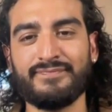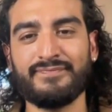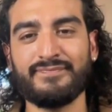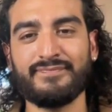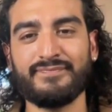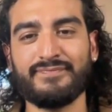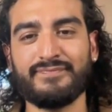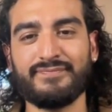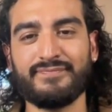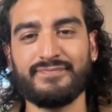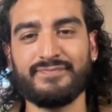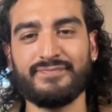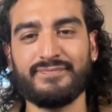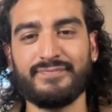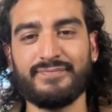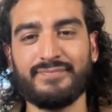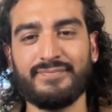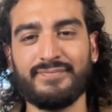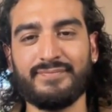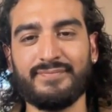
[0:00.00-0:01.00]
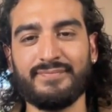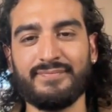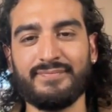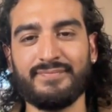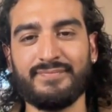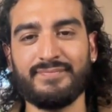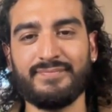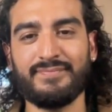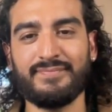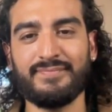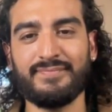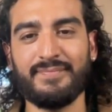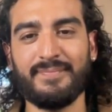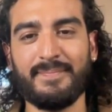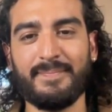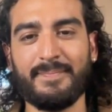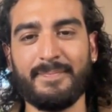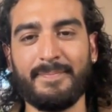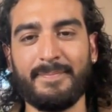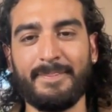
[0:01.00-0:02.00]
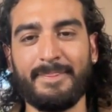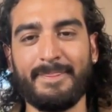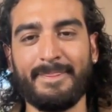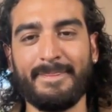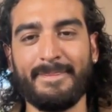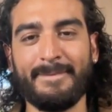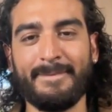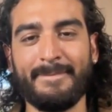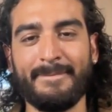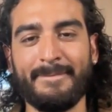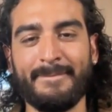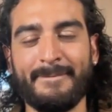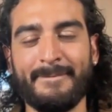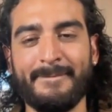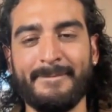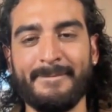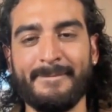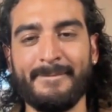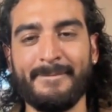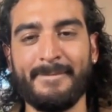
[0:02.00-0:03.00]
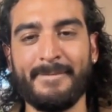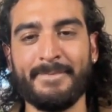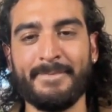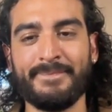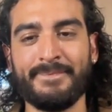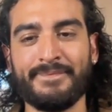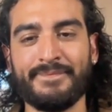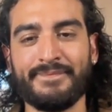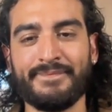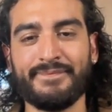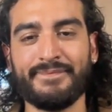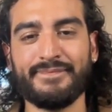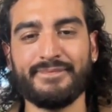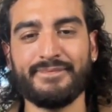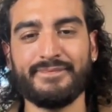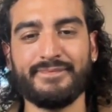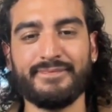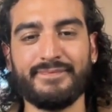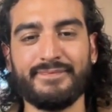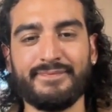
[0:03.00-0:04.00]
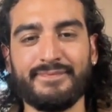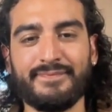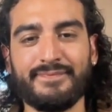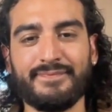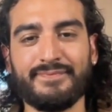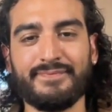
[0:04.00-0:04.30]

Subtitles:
(not speaking)